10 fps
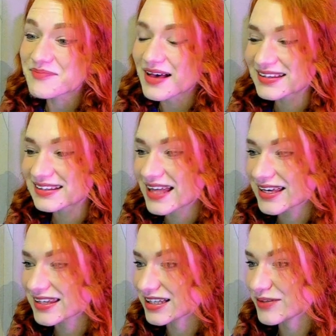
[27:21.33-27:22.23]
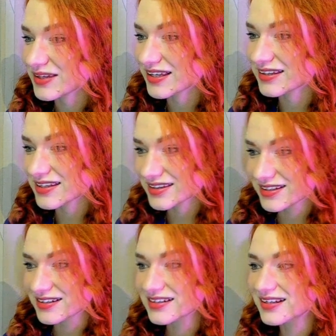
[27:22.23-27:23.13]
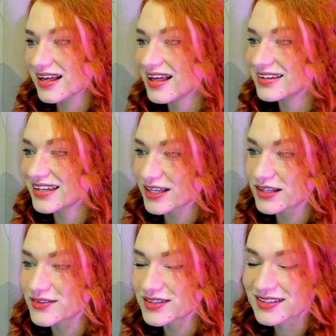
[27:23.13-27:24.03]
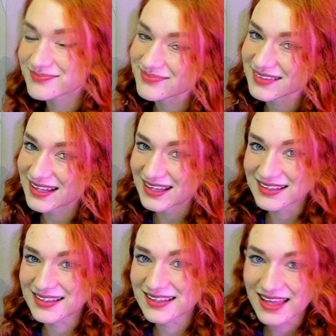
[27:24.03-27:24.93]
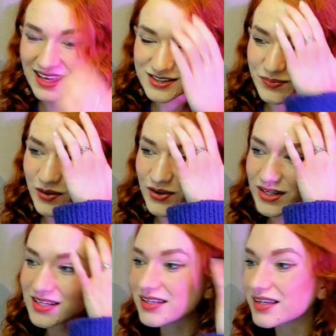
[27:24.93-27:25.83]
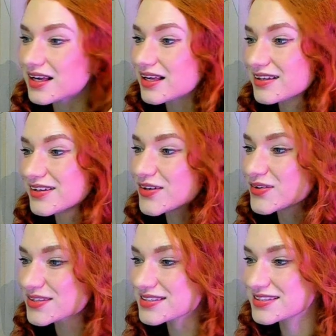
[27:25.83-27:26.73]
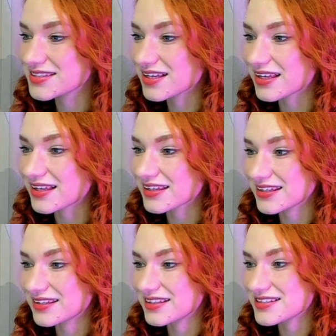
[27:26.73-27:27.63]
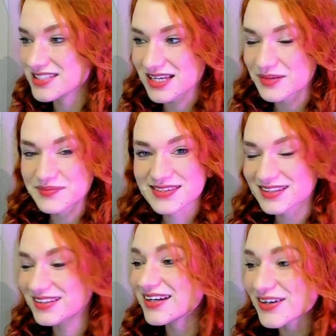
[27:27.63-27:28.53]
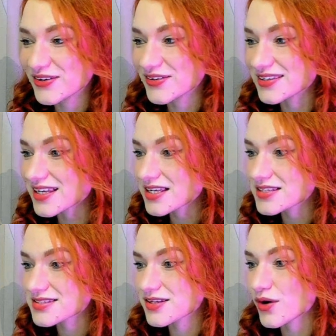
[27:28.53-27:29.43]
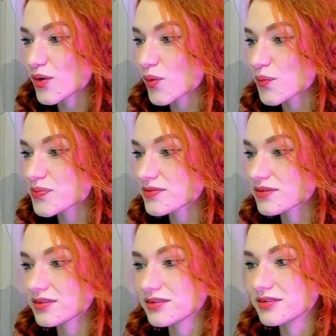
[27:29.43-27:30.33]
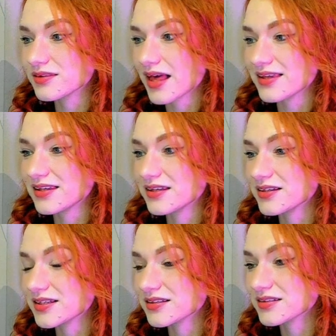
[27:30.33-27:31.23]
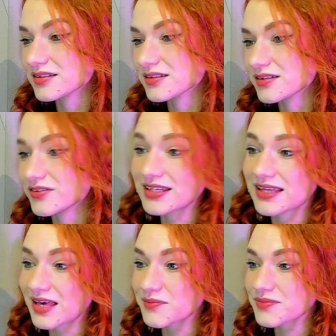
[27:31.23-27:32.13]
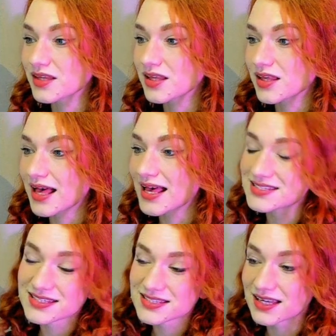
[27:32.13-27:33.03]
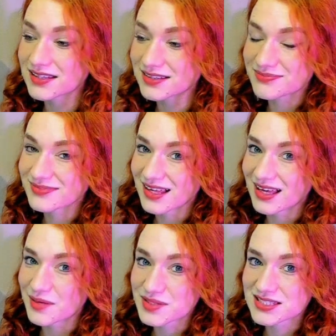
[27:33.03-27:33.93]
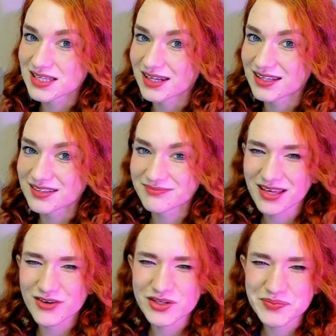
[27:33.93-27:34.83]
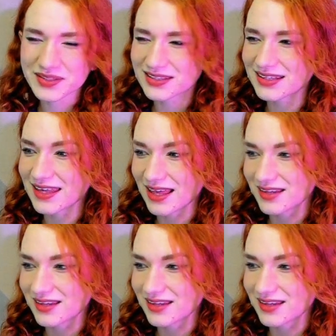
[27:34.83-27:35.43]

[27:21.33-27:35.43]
But luckily, we can later take a look and explore those hidden gems on our own. So I think great game. As I said, I am excited. I will repeat it